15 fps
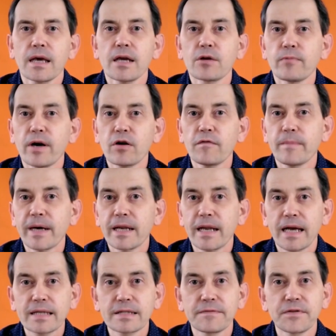In one of my
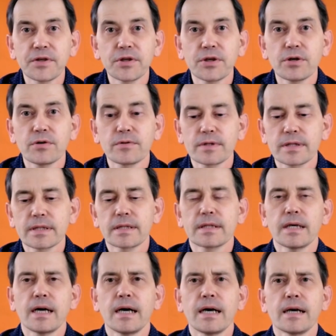last
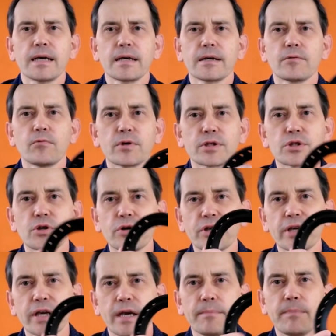videos I was
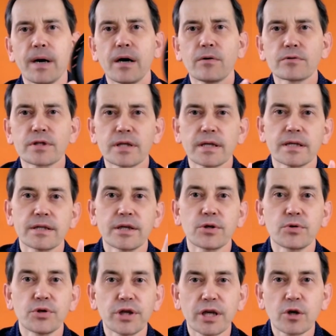talking about the
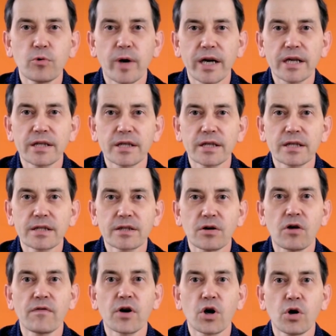unique qualities
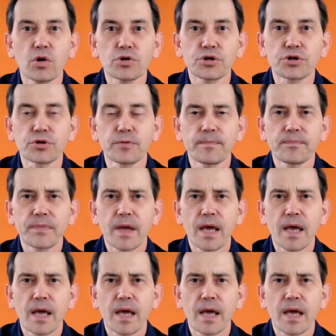of a horseshoe,